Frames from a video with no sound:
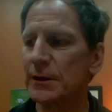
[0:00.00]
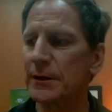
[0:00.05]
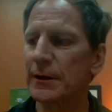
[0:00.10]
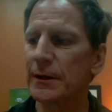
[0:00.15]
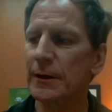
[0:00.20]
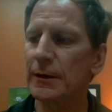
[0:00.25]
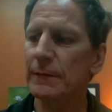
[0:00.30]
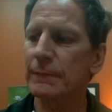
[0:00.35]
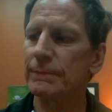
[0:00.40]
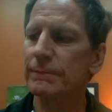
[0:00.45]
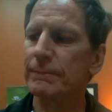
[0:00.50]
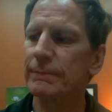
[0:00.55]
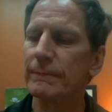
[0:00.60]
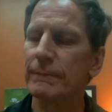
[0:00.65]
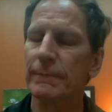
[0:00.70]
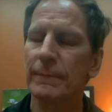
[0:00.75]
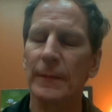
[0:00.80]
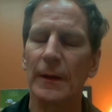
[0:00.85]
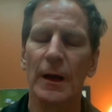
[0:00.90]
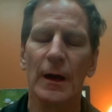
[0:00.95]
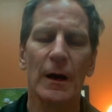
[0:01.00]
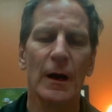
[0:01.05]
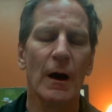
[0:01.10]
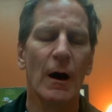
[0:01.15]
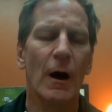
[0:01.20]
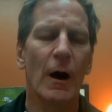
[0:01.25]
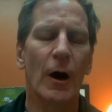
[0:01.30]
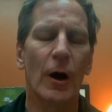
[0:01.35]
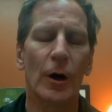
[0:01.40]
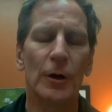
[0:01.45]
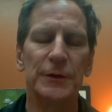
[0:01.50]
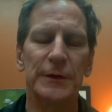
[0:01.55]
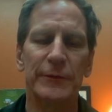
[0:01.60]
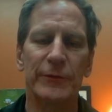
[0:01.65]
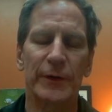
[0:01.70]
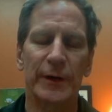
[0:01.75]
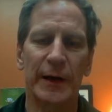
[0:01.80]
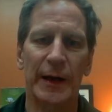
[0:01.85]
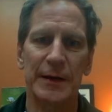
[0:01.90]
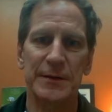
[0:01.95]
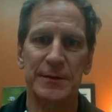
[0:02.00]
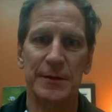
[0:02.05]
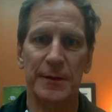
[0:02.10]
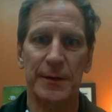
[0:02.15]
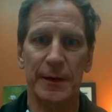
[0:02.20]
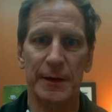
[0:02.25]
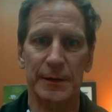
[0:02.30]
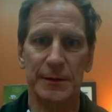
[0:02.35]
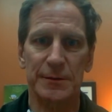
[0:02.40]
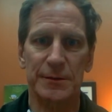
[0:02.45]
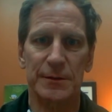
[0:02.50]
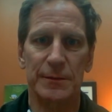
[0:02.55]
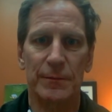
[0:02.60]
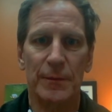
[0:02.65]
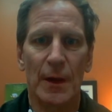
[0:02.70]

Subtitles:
there, all different kinds of things.